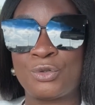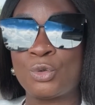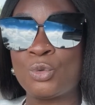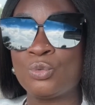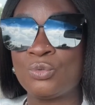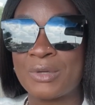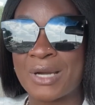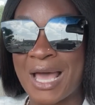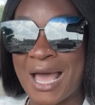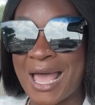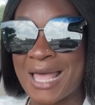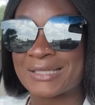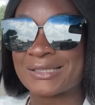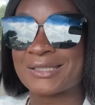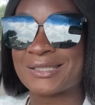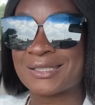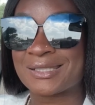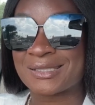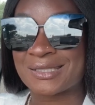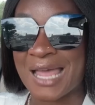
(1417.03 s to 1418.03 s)
do not
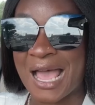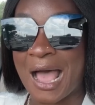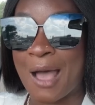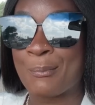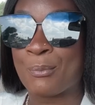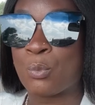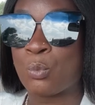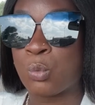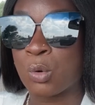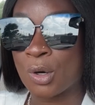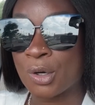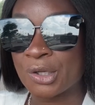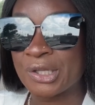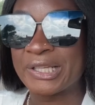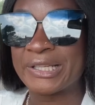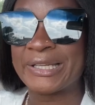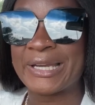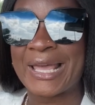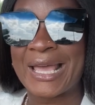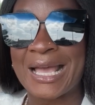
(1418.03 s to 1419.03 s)
stop
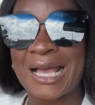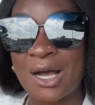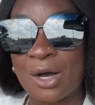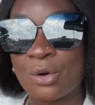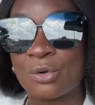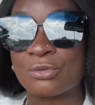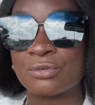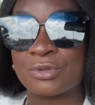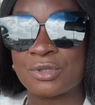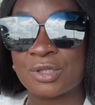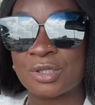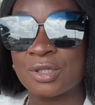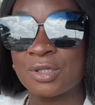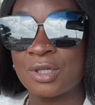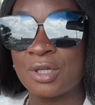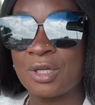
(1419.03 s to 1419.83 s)
working out.